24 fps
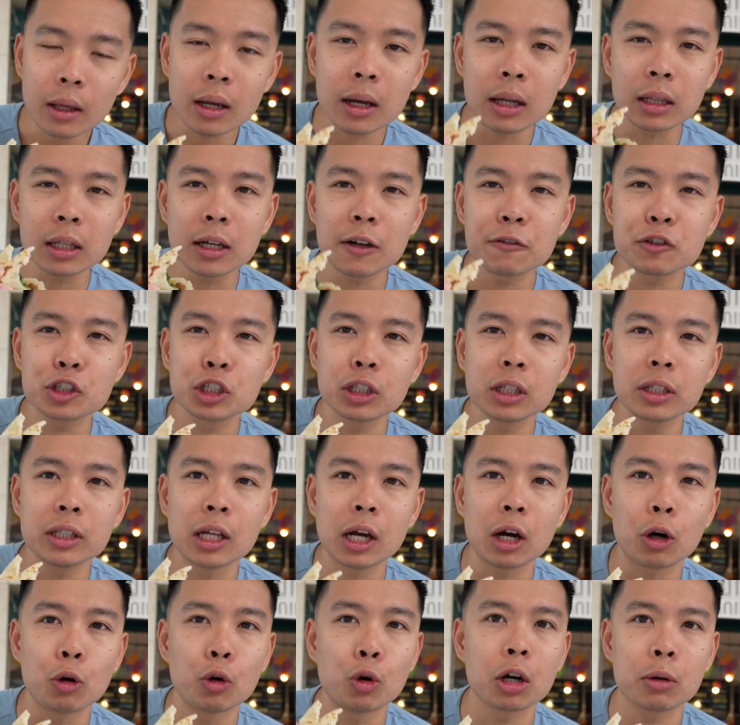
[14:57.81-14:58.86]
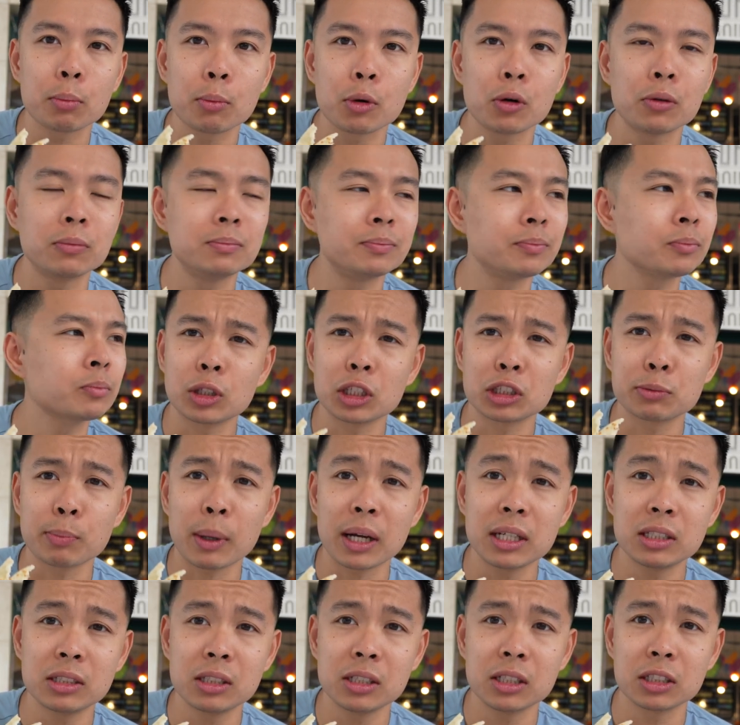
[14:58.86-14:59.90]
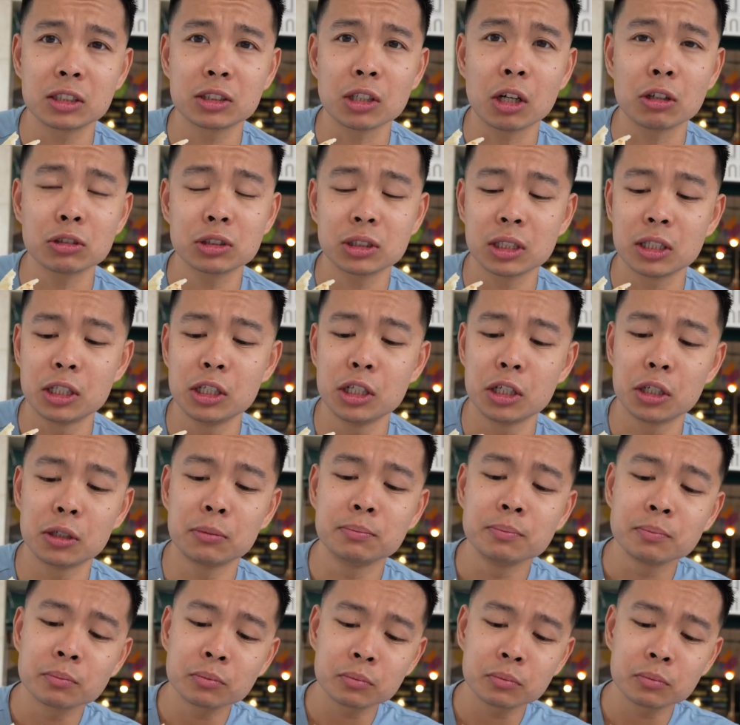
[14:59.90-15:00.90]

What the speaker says: I love chile de arbol. The spiciest salsa here,